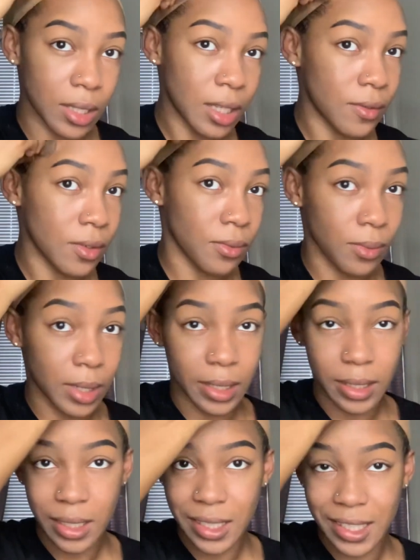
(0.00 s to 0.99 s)
even
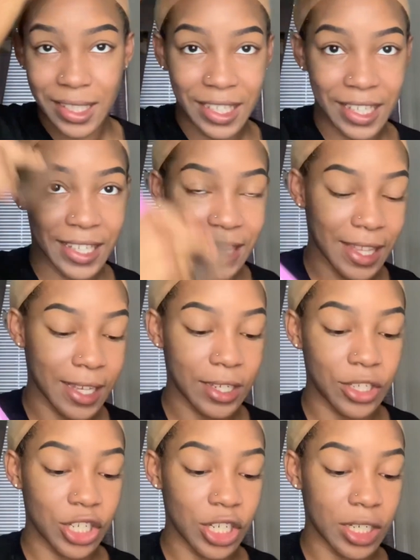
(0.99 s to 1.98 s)
worse
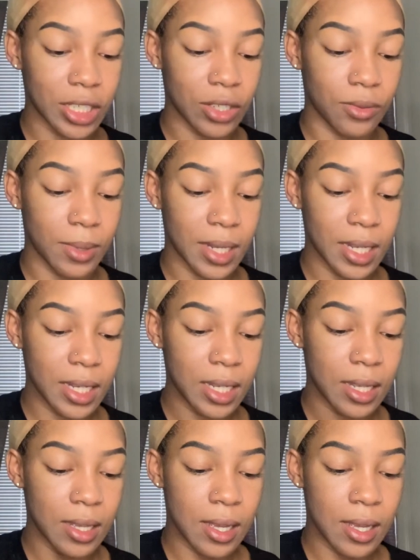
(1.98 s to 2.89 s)
than just a wig,